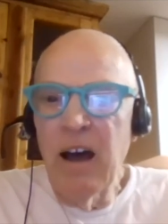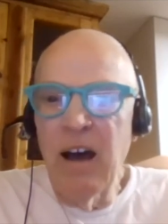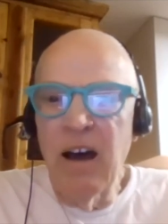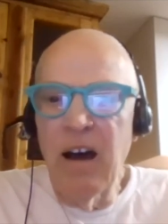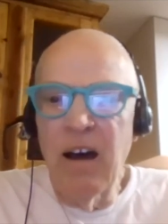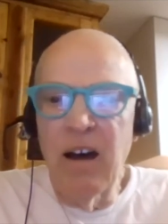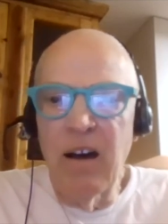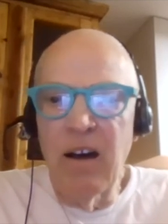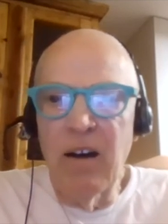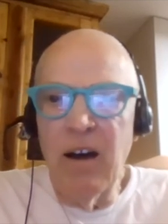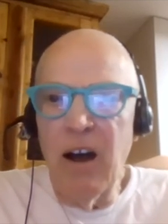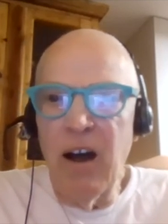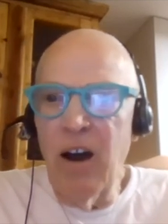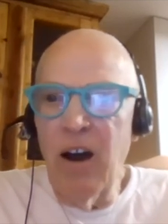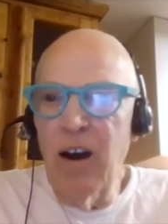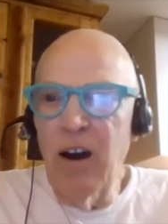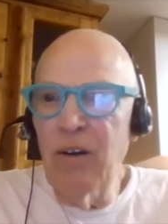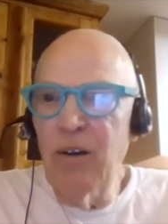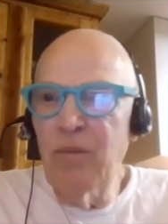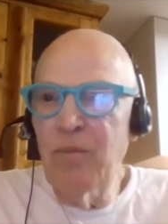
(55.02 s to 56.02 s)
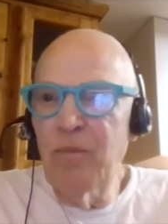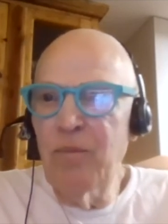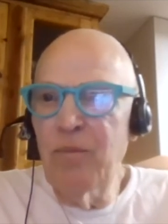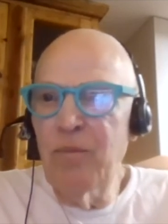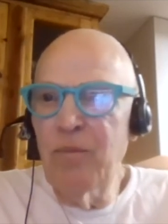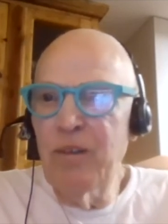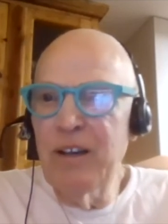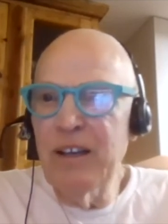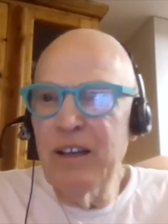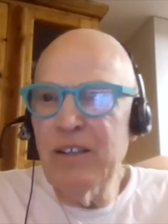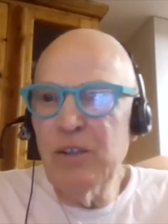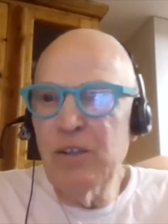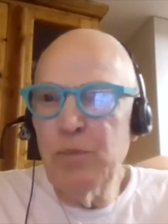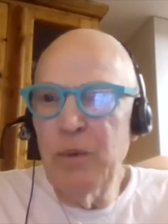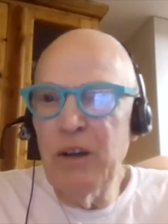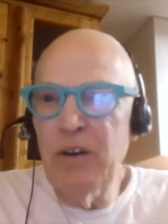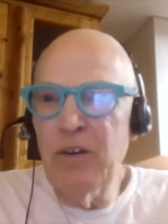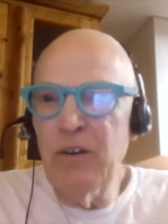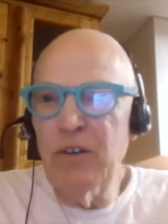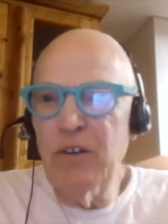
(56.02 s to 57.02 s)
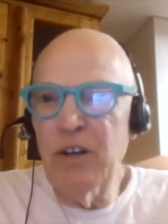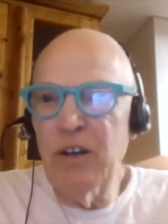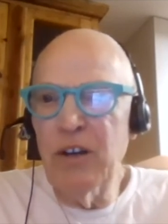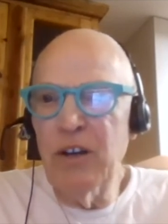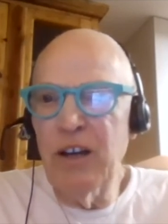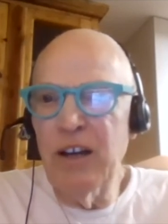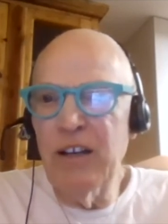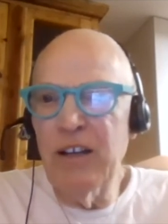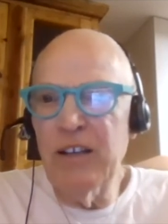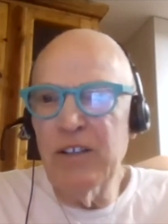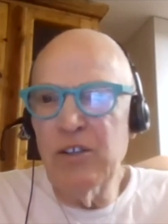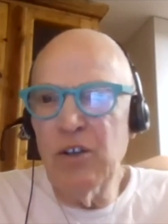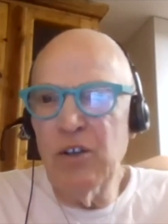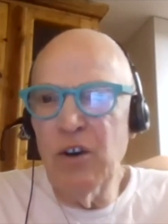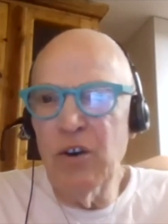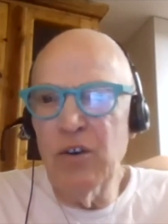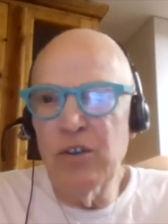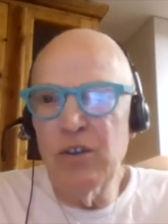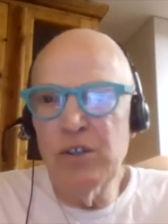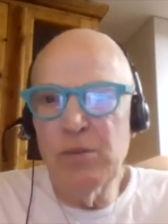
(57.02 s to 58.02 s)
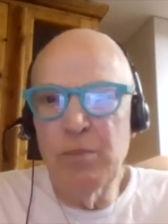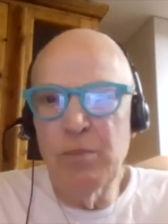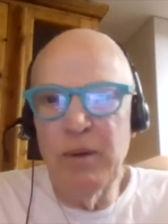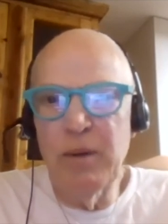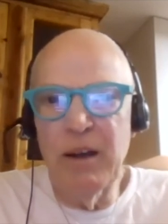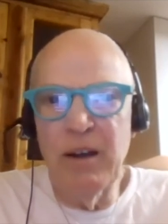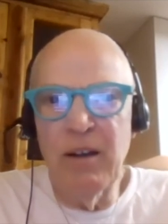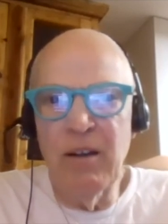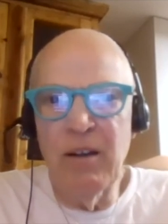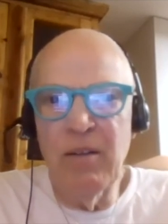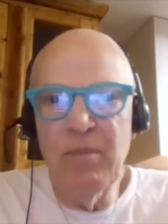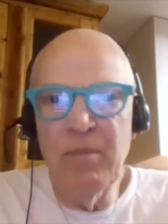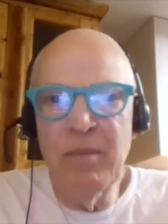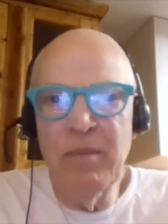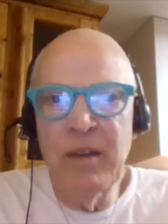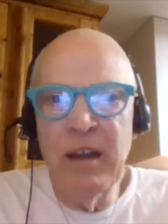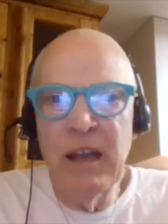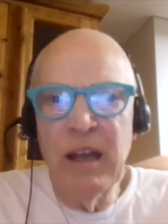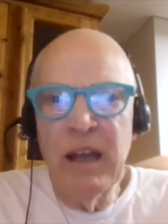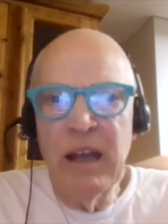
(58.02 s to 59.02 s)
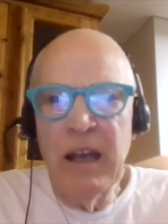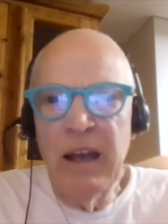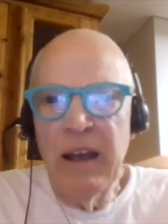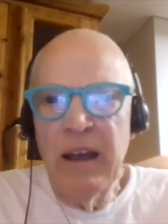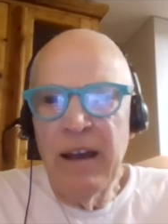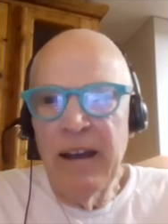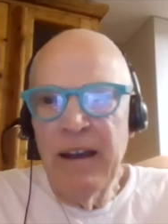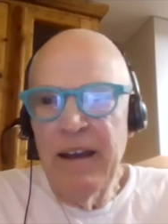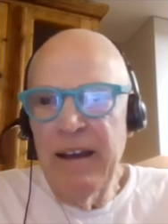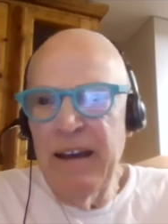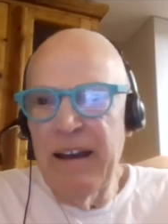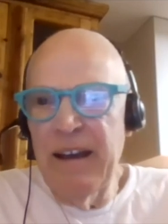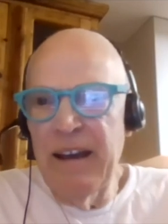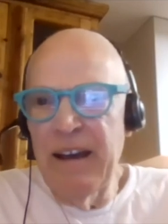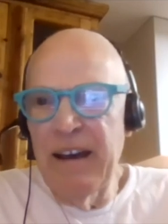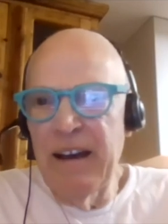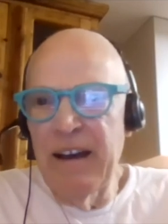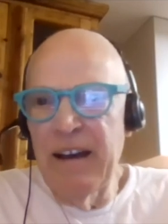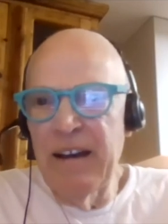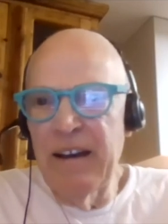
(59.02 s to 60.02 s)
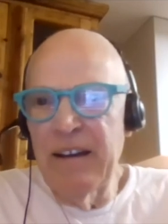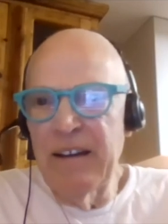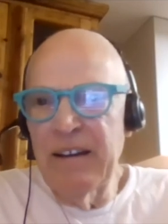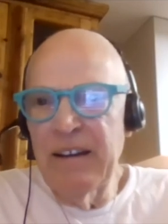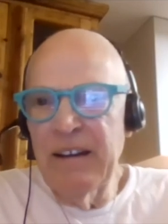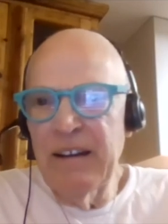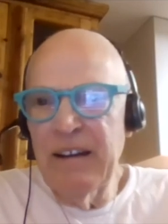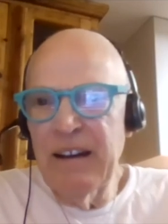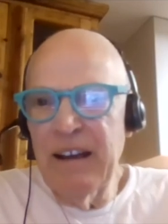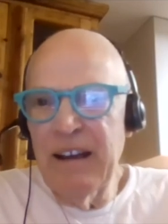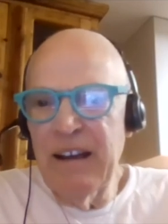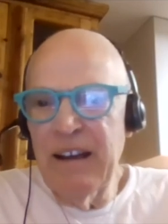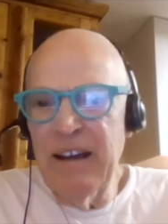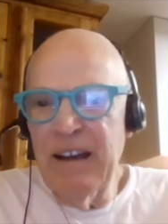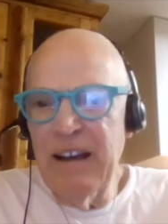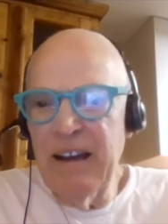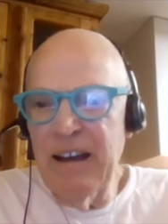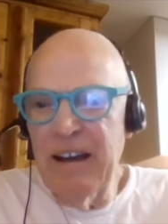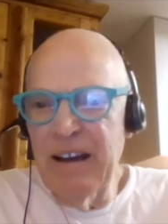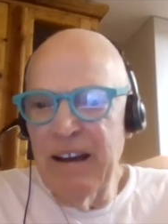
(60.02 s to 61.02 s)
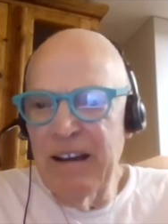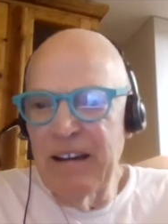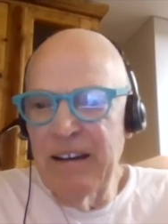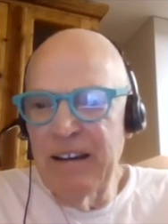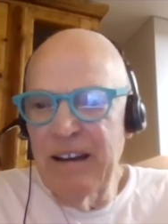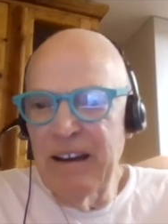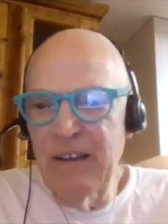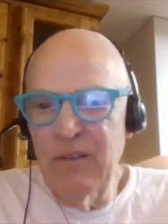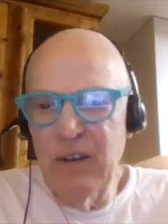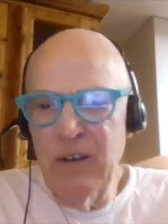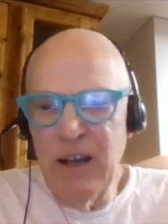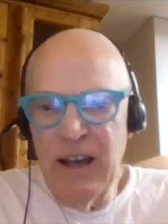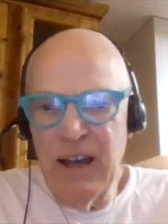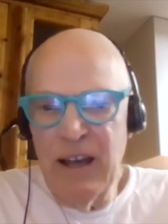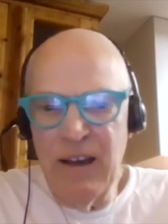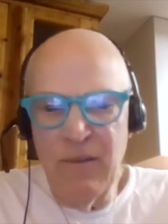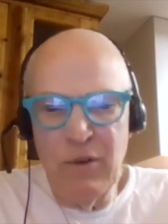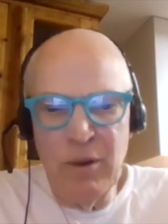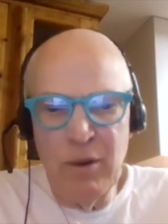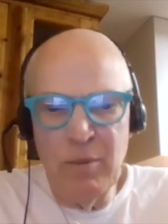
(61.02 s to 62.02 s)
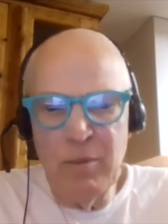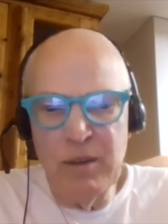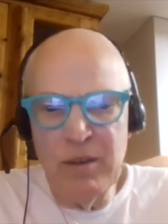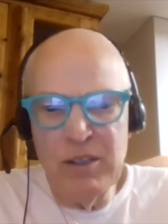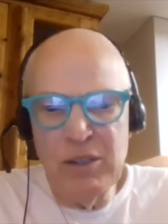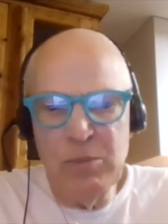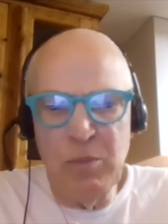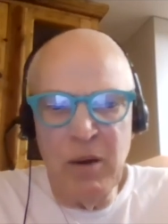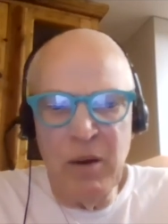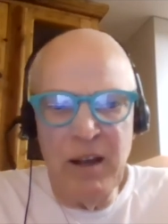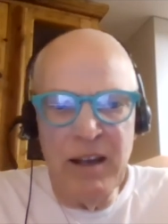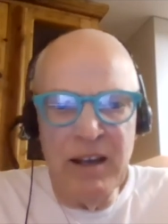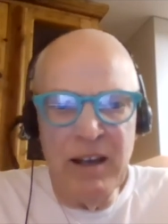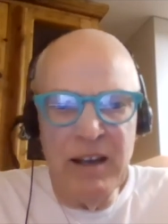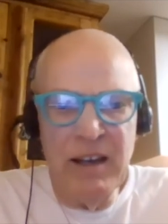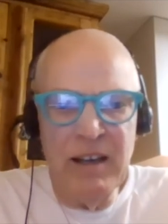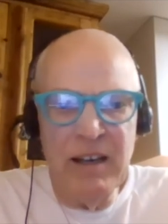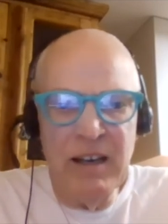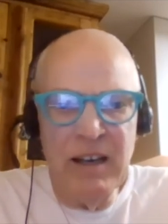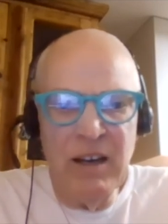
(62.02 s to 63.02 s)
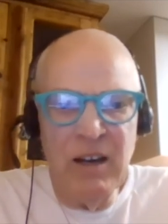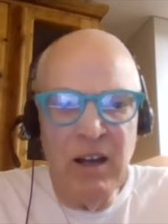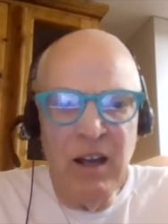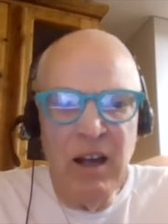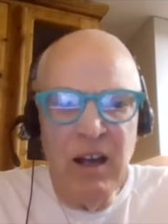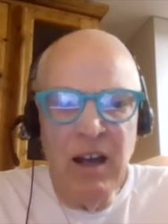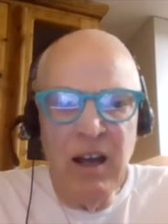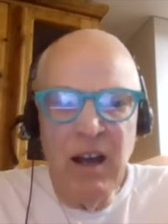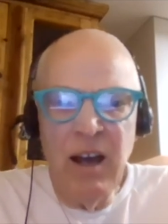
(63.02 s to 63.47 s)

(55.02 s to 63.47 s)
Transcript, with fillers: Uh, our guest speaker tonight is Curtis Bell, and I'd love to have him explain